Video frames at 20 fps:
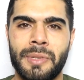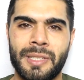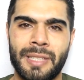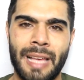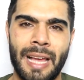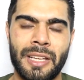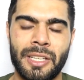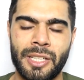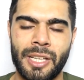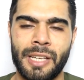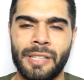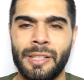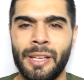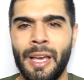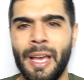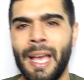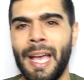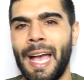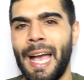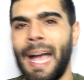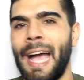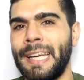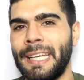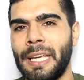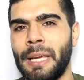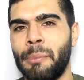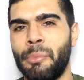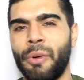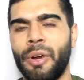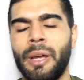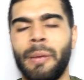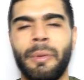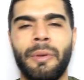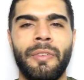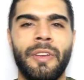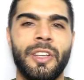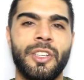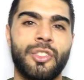Sanchez and Ibrahimovic.